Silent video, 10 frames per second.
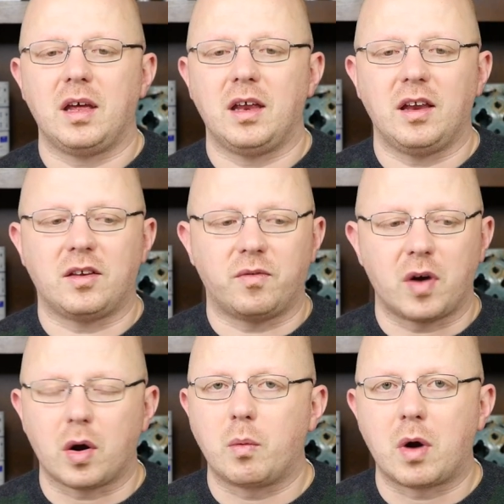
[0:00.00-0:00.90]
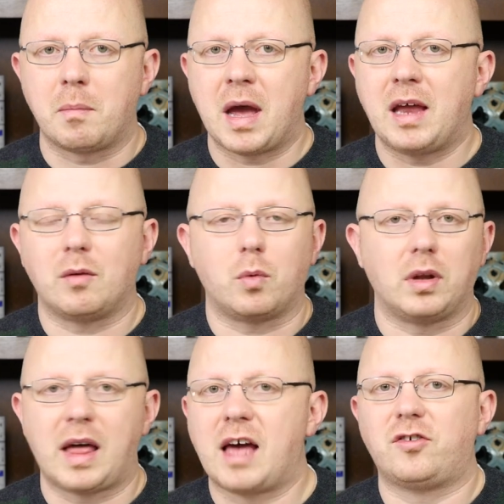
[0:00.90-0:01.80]
it's very well made. It will
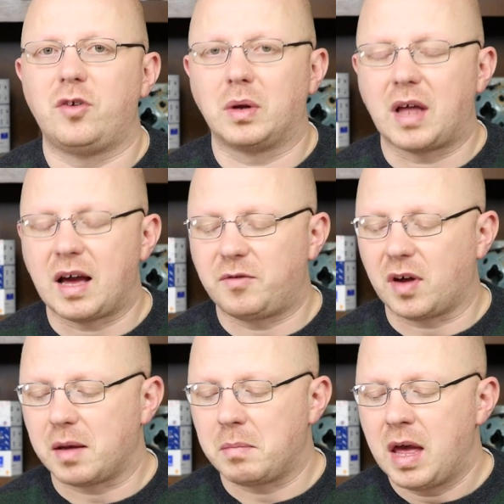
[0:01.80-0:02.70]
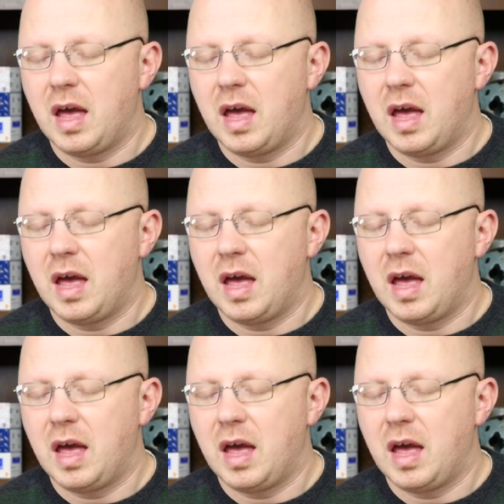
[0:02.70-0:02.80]
last you a lifetime.